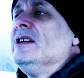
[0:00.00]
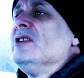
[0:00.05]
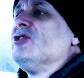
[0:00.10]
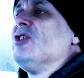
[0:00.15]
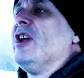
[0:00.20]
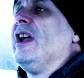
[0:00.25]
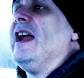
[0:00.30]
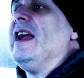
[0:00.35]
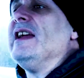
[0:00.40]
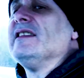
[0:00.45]

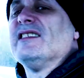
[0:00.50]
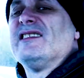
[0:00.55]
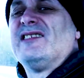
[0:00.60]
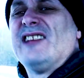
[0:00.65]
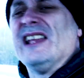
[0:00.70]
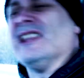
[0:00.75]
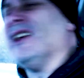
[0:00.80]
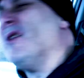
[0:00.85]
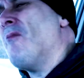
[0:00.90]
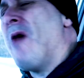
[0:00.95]
Jesus,
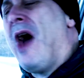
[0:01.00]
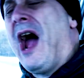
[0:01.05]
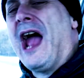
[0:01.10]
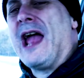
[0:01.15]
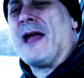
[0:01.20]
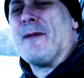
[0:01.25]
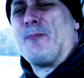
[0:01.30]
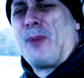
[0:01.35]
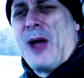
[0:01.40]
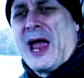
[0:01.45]
Dillian
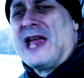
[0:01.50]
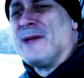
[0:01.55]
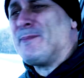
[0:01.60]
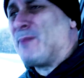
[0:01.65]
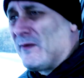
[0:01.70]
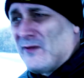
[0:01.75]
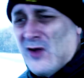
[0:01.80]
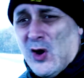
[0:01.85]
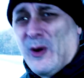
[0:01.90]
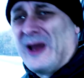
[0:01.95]
Whyte,
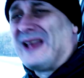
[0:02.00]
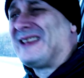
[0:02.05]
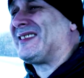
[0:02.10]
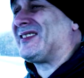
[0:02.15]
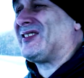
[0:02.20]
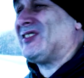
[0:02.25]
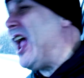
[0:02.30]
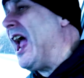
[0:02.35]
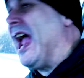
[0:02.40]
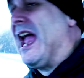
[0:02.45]
pay-per-view is
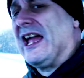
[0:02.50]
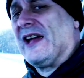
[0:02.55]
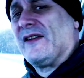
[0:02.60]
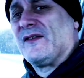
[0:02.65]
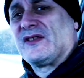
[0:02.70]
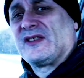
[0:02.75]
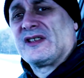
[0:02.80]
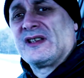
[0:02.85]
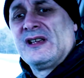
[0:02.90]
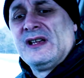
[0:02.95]

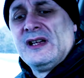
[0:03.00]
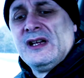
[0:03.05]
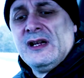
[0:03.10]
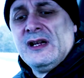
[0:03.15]
six.